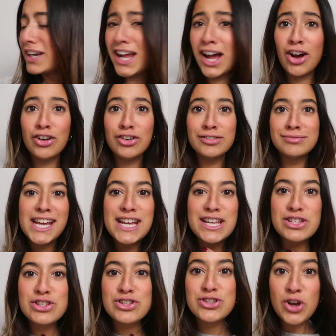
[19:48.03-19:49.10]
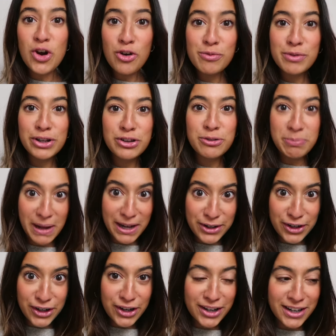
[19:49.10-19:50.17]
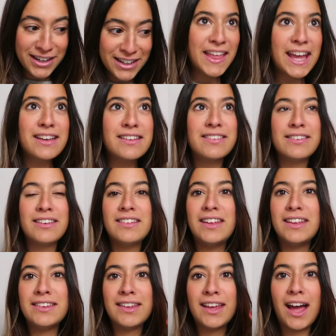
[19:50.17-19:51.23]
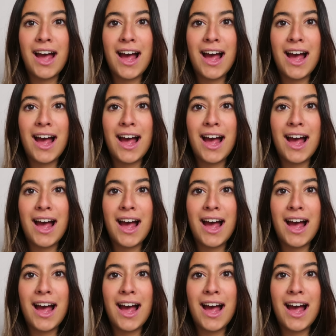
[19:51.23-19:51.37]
right now is so much better thanks to this